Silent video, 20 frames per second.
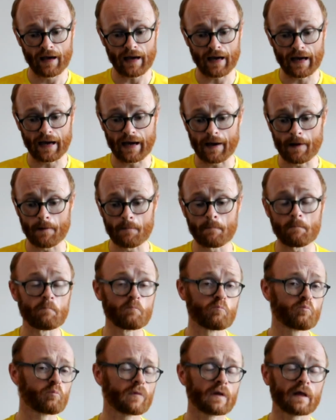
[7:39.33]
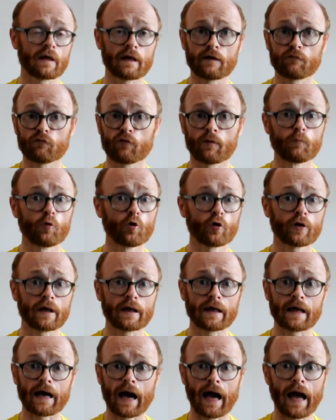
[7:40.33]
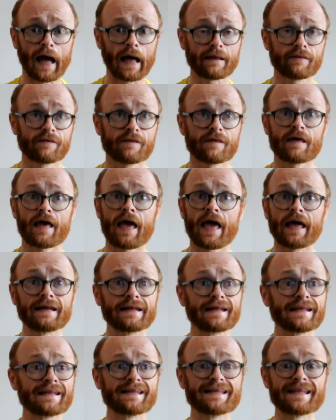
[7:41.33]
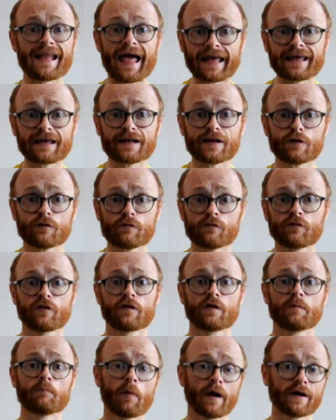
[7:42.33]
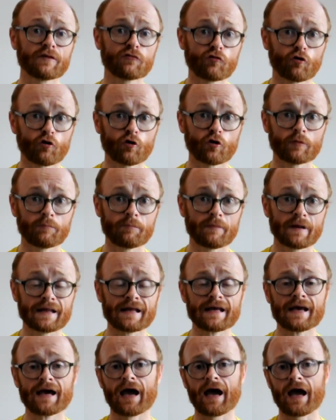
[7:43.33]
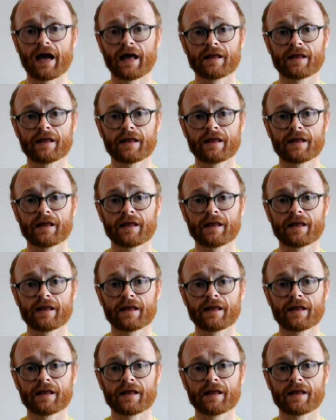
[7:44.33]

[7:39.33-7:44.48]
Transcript: Um, if I'm looking at any negatives that might turn me uh,